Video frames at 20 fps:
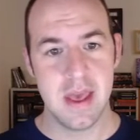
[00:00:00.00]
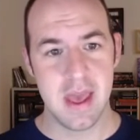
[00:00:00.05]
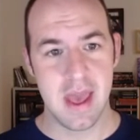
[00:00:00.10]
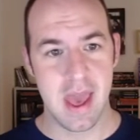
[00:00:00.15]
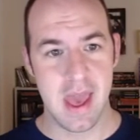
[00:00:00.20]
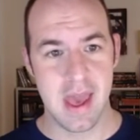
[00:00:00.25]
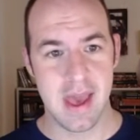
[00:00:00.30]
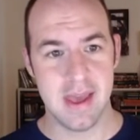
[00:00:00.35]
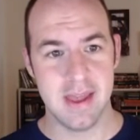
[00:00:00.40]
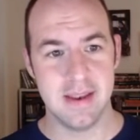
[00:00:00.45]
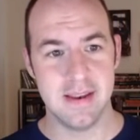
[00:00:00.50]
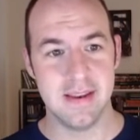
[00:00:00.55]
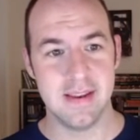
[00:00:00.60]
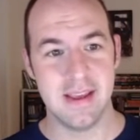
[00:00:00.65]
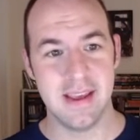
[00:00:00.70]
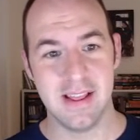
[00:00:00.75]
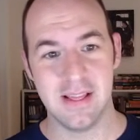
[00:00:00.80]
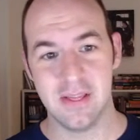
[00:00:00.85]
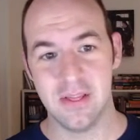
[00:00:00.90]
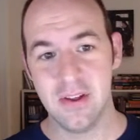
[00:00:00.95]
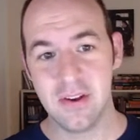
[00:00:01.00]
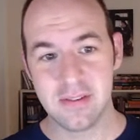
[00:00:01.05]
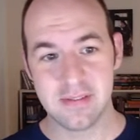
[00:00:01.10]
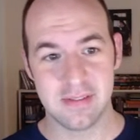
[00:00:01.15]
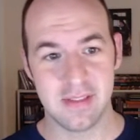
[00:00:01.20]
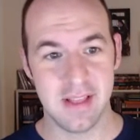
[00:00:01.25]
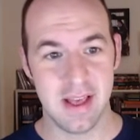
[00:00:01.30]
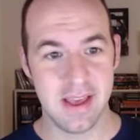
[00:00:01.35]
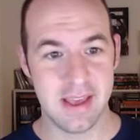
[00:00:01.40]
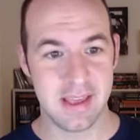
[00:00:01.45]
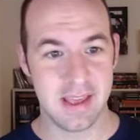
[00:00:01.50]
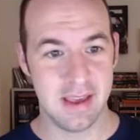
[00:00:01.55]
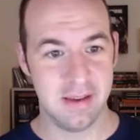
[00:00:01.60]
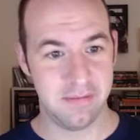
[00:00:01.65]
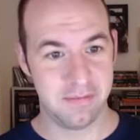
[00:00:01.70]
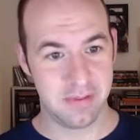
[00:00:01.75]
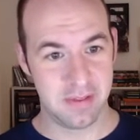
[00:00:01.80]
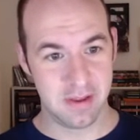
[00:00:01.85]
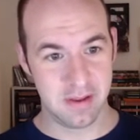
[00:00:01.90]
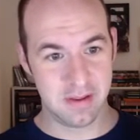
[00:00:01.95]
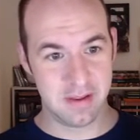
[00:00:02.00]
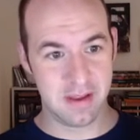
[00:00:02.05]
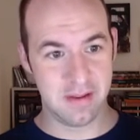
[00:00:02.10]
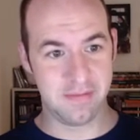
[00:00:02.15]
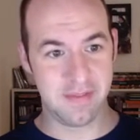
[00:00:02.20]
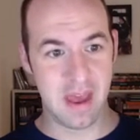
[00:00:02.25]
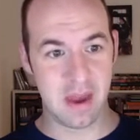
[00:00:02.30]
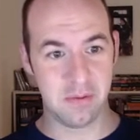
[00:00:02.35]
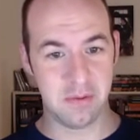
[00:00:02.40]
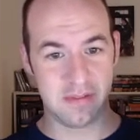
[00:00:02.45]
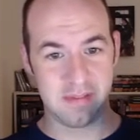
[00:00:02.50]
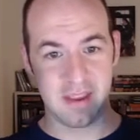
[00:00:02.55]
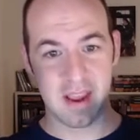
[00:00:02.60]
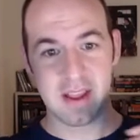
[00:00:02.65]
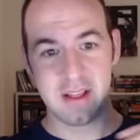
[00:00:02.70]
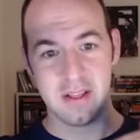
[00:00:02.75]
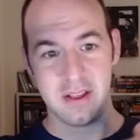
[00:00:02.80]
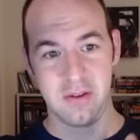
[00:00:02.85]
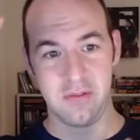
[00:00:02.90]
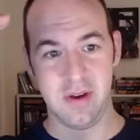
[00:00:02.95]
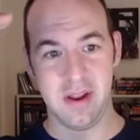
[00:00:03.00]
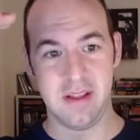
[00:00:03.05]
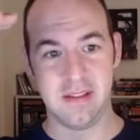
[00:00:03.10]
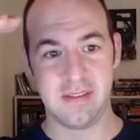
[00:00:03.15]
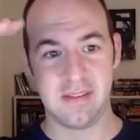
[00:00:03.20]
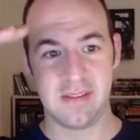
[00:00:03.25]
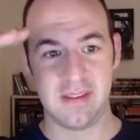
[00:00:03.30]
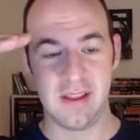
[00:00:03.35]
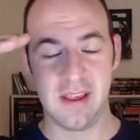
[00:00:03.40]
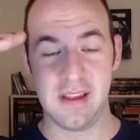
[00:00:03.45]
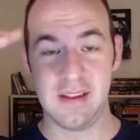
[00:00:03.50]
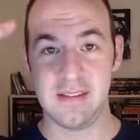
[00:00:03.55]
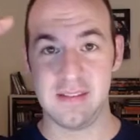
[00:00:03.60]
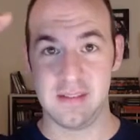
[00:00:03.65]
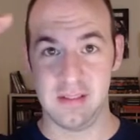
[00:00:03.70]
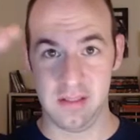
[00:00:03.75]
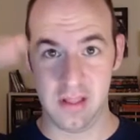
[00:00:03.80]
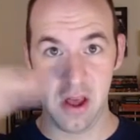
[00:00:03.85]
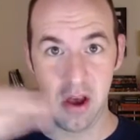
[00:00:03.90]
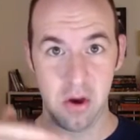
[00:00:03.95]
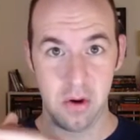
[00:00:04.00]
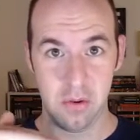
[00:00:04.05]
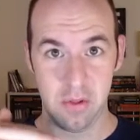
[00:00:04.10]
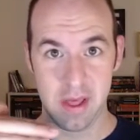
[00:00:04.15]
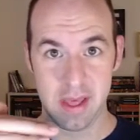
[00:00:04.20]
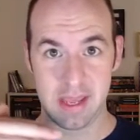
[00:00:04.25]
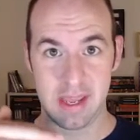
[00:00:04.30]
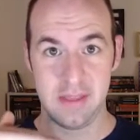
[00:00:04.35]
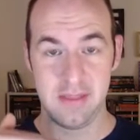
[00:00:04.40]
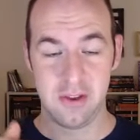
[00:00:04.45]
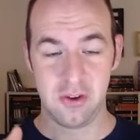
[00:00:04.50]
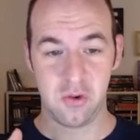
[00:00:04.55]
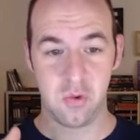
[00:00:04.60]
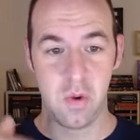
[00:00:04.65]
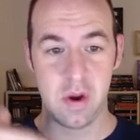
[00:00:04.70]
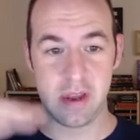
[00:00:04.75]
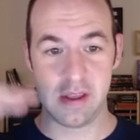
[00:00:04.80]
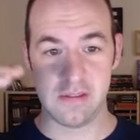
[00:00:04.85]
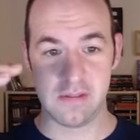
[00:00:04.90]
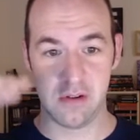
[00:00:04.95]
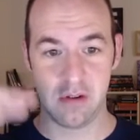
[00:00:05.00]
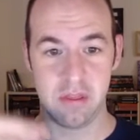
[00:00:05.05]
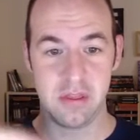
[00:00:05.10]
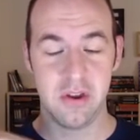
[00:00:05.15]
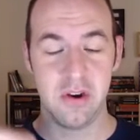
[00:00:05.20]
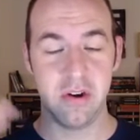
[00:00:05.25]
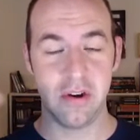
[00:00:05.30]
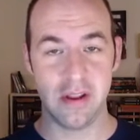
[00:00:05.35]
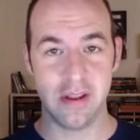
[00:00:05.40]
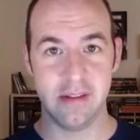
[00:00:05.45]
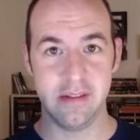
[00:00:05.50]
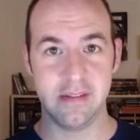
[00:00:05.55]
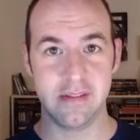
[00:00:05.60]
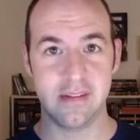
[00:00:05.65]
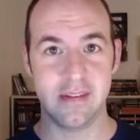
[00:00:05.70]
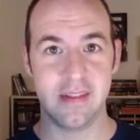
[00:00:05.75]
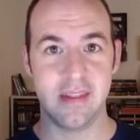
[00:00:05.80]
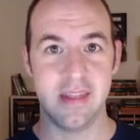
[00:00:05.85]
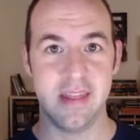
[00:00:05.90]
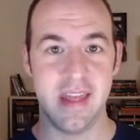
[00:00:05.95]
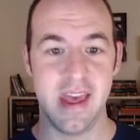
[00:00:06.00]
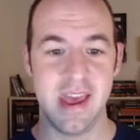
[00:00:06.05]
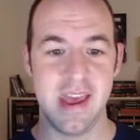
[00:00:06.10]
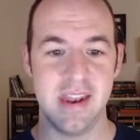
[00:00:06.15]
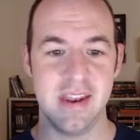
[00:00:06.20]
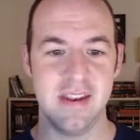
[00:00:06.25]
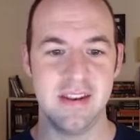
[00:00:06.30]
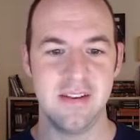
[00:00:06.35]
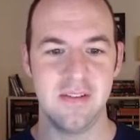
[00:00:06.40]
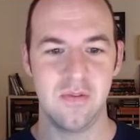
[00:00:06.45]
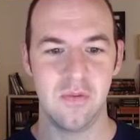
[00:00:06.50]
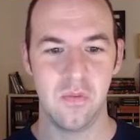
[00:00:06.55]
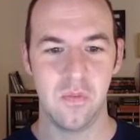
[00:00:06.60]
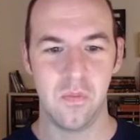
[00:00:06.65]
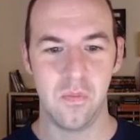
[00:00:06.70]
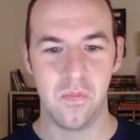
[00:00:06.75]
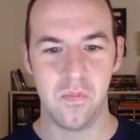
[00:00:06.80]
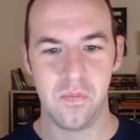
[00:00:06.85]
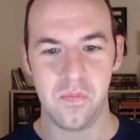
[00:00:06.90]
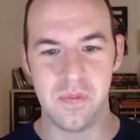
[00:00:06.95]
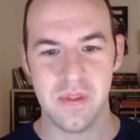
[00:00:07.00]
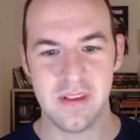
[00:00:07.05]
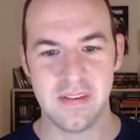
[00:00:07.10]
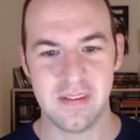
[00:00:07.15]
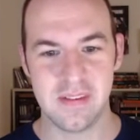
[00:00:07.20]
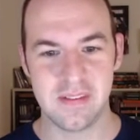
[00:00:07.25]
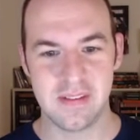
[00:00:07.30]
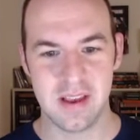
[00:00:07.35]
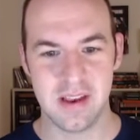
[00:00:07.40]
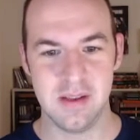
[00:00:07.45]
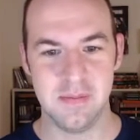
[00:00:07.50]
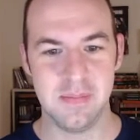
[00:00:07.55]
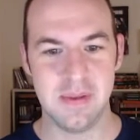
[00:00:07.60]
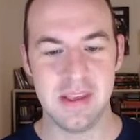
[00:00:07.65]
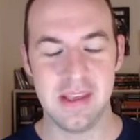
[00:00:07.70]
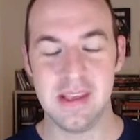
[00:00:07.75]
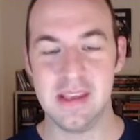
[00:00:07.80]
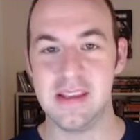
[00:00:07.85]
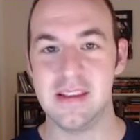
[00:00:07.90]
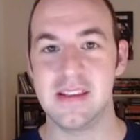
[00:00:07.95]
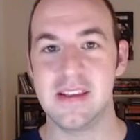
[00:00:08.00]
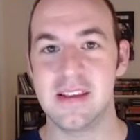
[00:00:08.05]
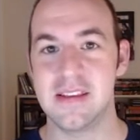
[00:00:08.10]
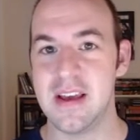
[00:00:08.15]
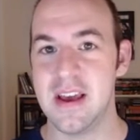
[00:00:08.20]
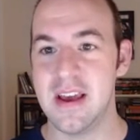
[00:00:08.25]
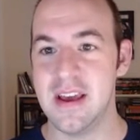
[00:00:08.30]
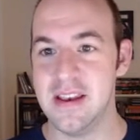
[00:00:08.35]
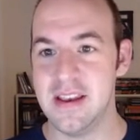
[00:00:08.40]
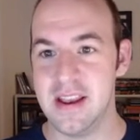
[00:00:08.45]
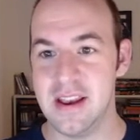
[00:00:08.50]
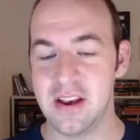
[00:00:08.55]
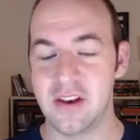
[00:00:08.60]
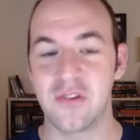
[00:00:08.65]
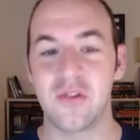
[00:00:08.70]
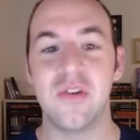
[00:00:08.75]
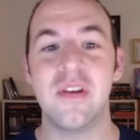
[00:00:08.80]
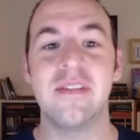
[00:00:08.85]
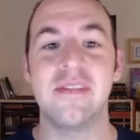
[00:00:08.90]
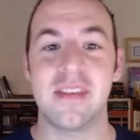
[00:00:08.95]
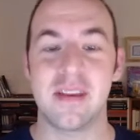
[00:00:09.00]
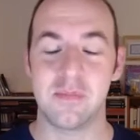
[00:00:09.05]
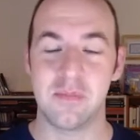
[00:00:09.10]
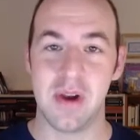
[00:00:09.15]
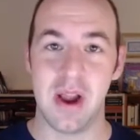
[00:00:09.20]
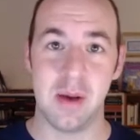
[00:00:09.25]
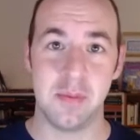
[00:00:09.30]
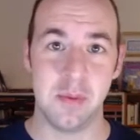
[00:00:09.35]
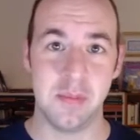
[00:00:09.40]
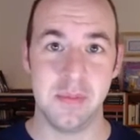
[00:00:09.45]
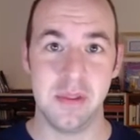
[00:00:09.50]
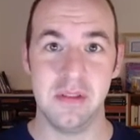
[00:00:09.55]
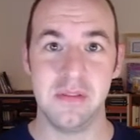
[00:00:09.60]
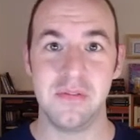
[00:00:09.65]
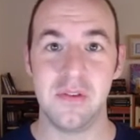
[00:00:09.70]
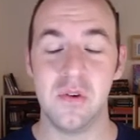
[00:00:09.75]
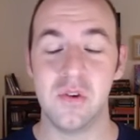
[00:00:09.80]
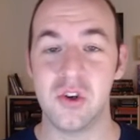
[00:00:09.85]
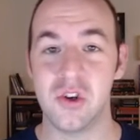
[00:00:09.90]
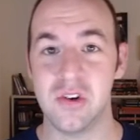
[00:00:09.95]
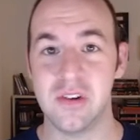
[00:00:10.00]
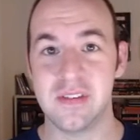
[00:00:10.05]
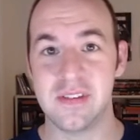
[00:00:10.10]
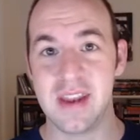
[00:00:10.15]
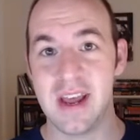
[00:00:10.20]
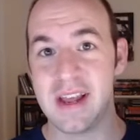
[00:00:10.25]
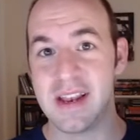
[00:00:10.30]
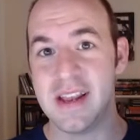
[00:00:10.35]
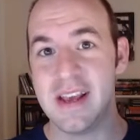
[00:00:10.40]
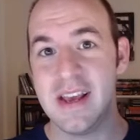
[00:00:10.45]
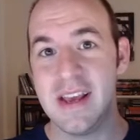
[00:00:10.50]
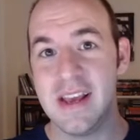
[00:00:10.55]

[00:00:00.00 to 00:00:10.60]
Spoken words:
and it looks like if that recycling rate stays low, like in the 20s or 30s, then this is going to be an increasing problem in the future. It's not